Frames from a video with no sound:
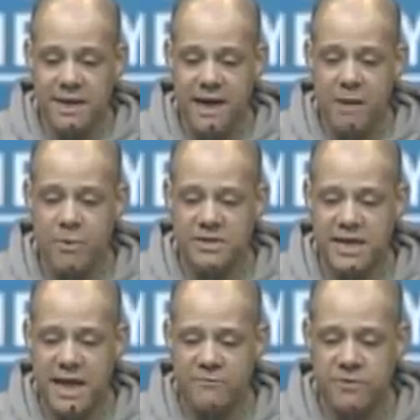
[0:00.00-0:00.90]
Cowboys
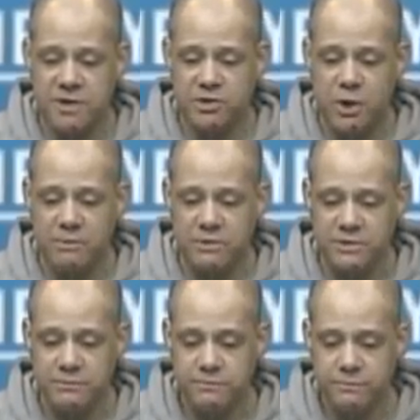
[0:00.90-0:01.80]
have for their troubles?
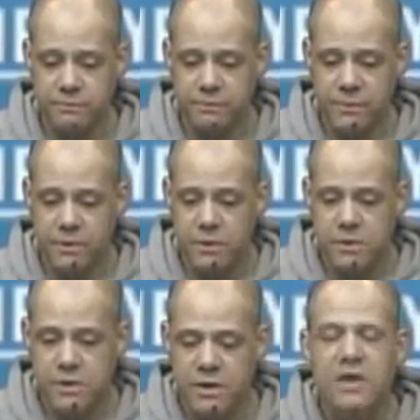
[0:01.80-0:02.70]

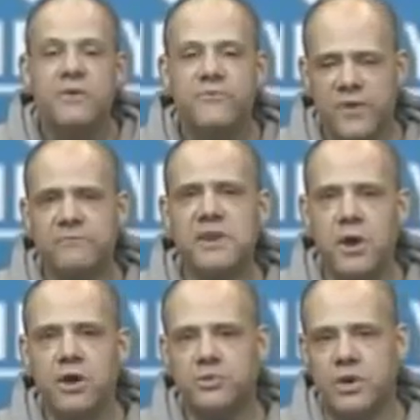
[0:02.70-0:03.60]
50
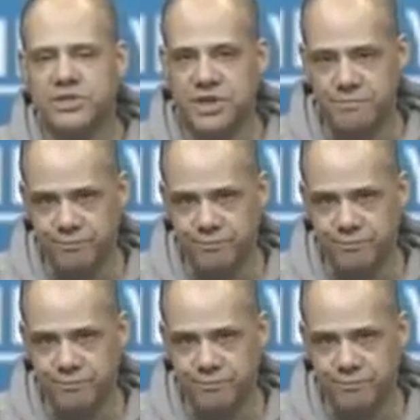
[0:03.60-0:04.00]
yards rushing.